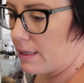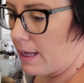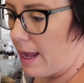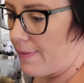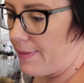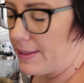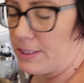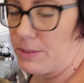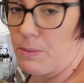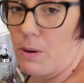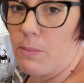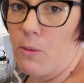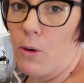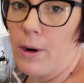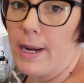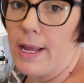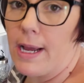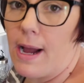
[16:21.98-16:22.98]
And then tomorrow
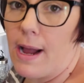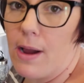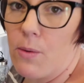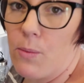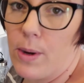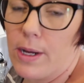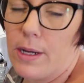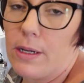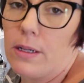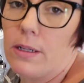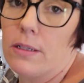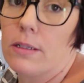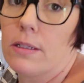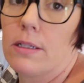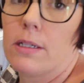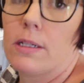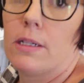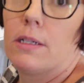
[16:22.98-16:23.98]
morning I will